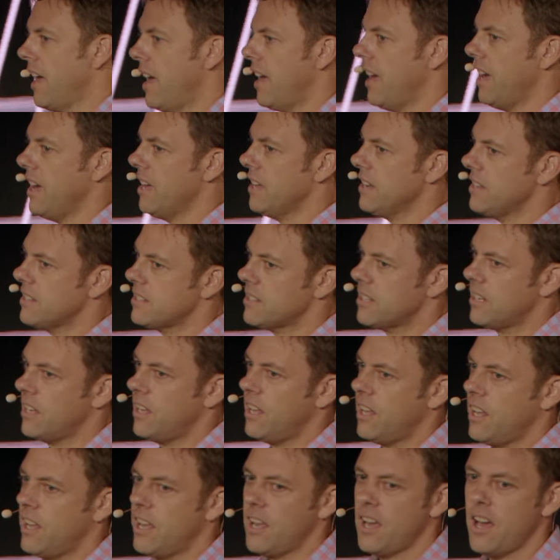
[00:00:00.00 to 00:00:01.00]
And
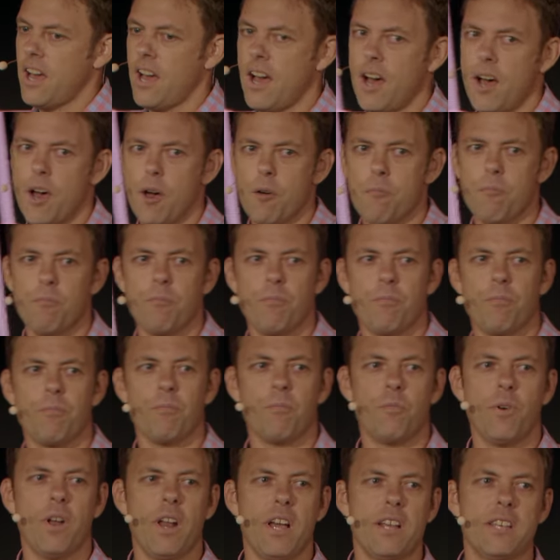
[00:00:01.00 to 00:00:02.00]
um,
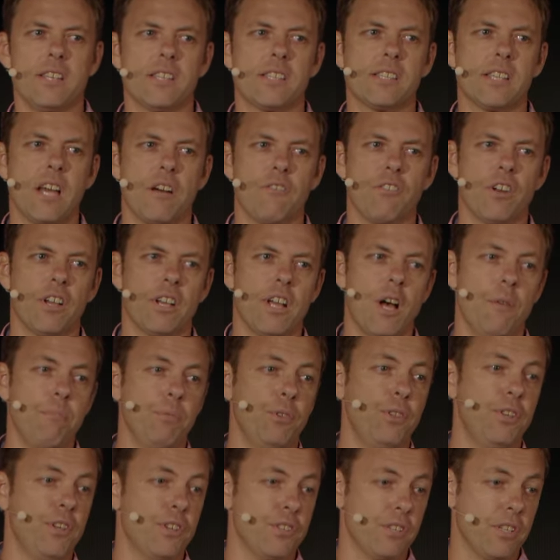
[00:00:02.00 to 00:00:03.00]
when I discovered a
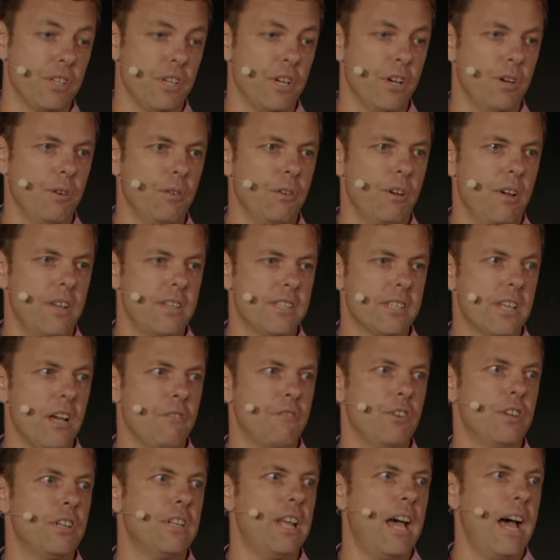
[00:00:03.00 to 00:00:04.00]
couple years ago, I
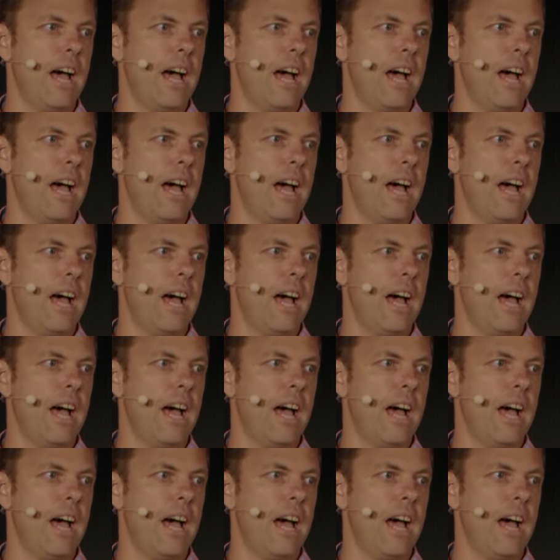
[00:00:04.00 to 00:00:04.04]
discovered